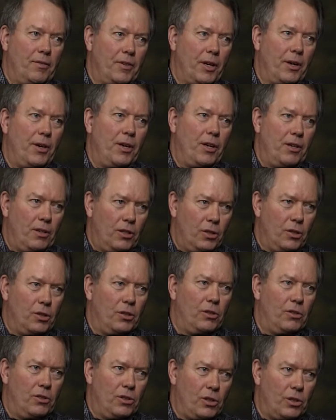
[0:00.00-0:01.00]
very
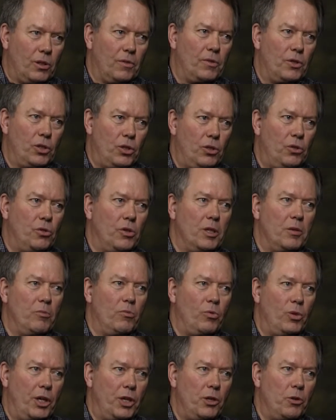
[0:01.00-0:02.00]
good service to
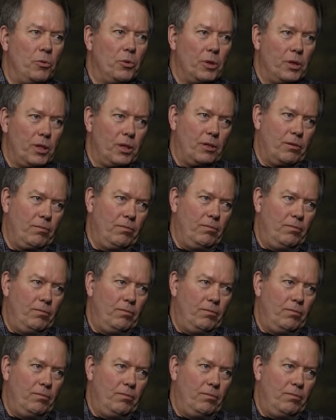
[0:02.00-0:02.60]
them while you were there.